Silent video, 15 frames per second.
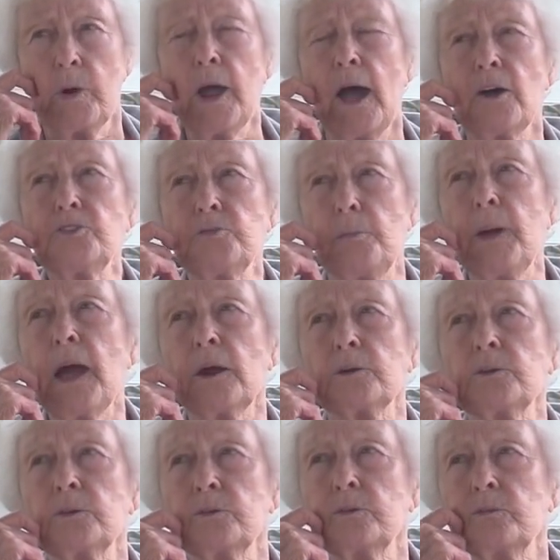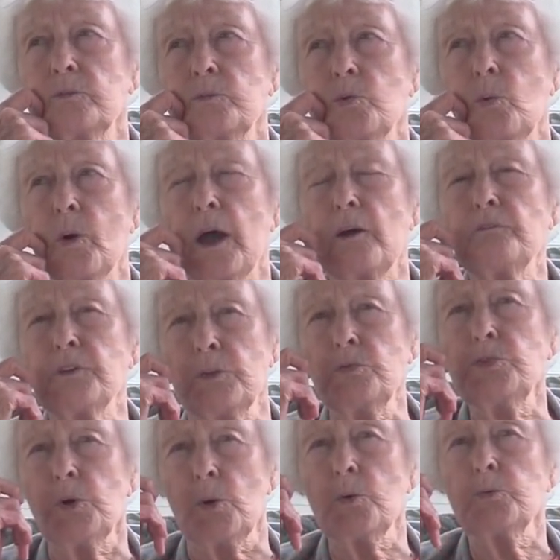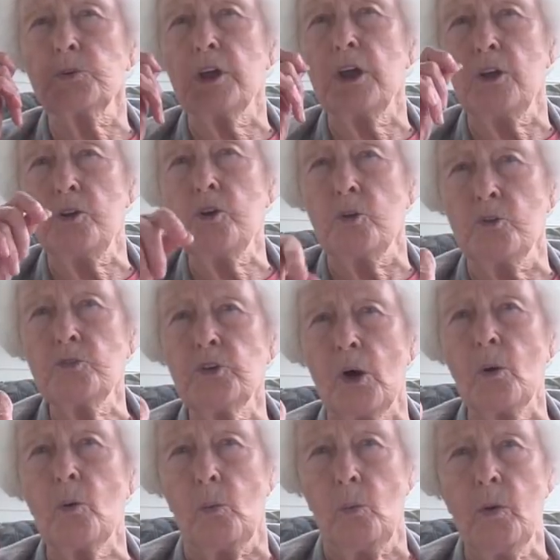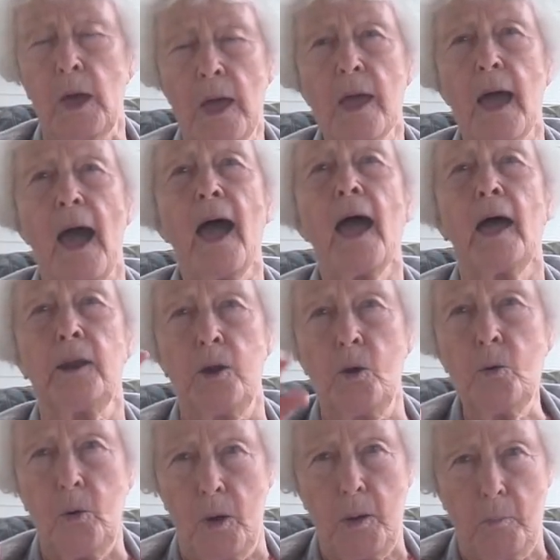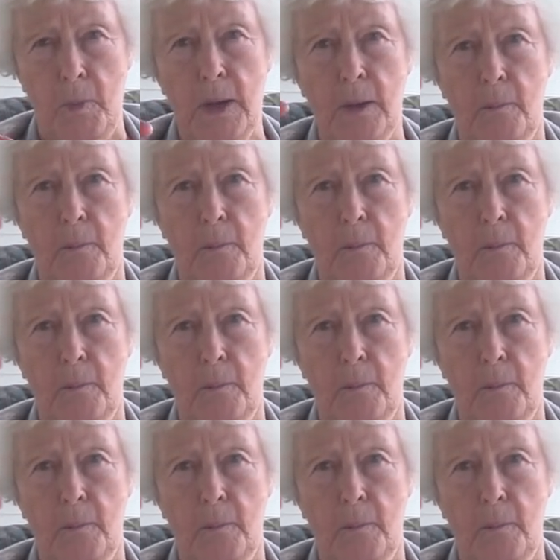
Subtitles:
When I was about 12 and 13 years old, I knew him.